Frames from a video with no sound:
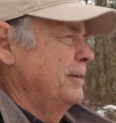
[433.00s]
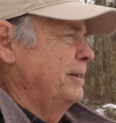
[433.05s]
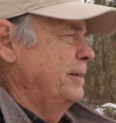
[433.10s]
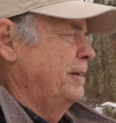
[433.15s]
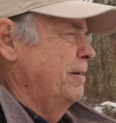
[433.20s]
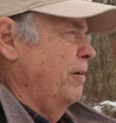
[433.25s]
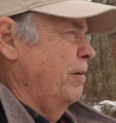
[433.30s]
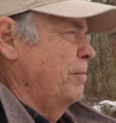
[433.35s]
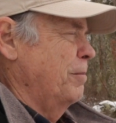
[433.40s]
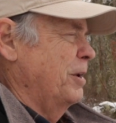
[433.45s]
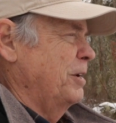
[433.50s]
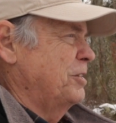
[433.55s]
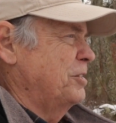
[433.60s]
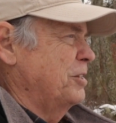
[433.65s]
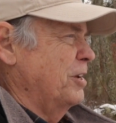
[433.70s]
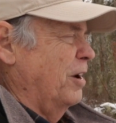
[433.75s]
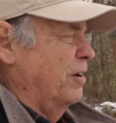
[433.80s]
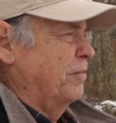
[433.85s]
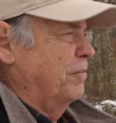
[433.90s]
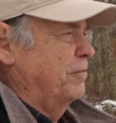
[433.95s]
giving
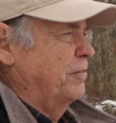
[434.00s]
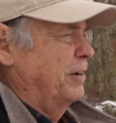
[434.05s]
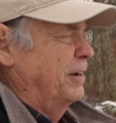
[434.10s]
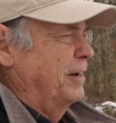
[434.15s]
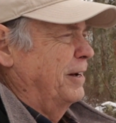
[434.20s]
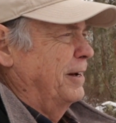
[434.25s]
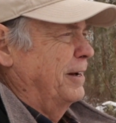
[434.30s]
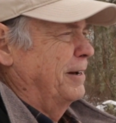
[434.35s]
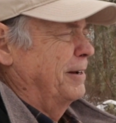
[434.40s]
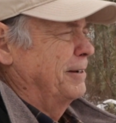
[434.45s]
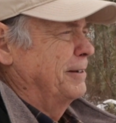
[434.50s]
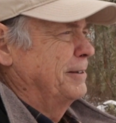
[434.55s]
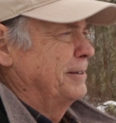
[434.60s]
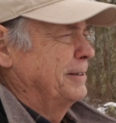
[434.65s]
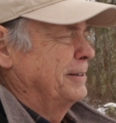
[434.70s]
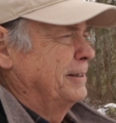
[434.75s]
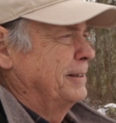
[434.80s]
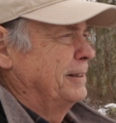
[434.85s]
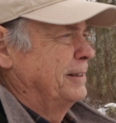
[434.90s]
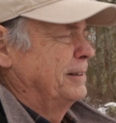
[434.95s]
myself
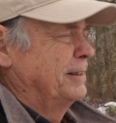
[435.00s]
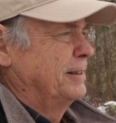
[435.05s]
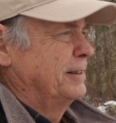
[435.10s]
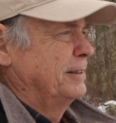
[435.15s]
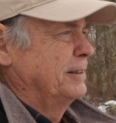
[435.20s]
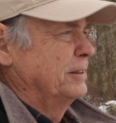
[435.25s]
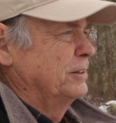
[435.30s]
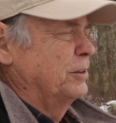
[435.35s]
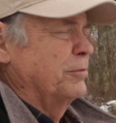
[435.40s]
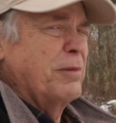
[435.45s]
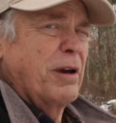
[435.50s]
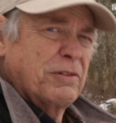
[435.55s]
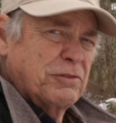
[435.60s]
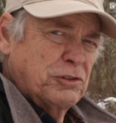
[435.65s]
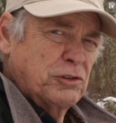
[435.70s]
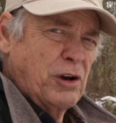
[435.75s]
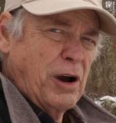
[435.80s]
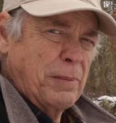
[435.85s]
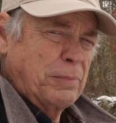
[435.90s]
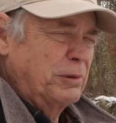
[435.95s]
some
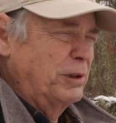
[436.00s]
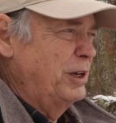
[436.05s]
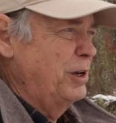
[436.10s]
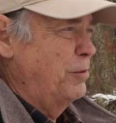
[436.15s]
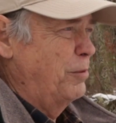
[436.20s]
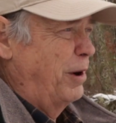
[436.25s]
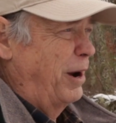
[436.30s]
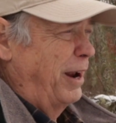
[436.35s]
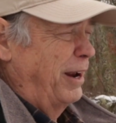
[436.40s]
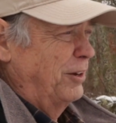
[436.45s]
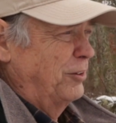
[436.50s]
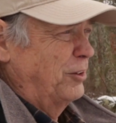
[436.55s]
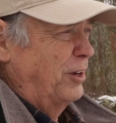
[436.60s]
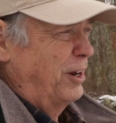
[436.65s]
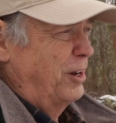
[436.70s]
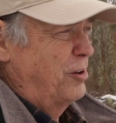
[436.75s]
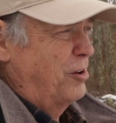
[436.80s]
f-stop leeway, as I